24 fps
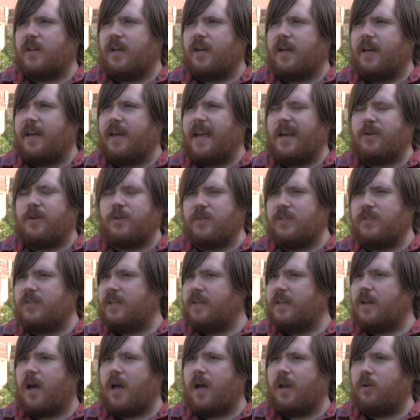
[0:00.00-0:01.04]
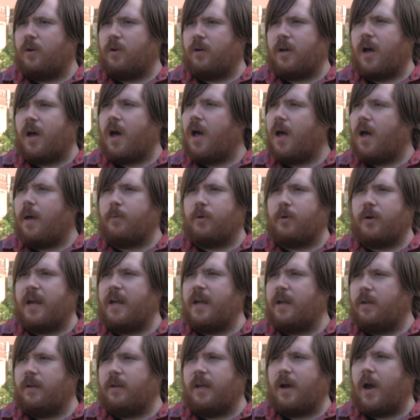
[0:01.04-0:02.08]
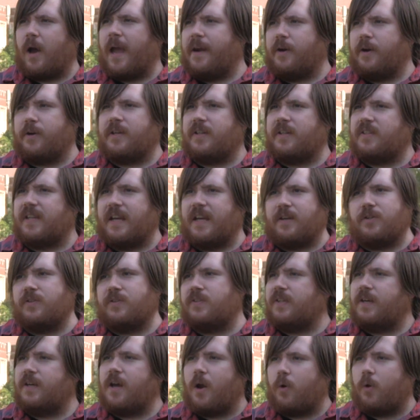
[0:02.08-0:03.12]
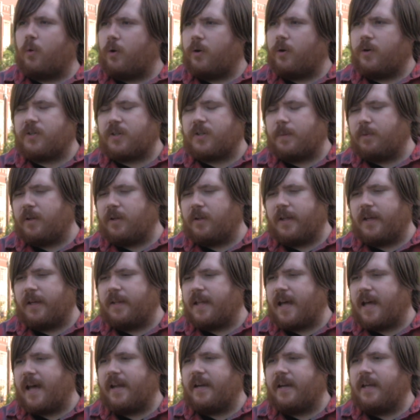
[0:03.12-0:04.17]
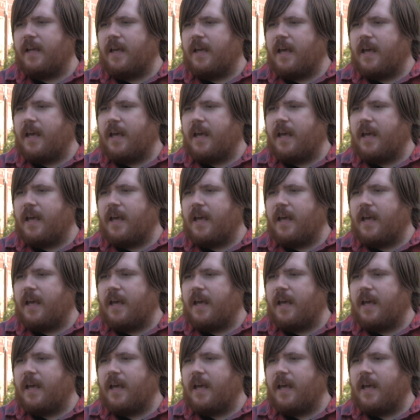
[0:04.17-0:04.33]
agency.com or anarchistagency.org or something like that,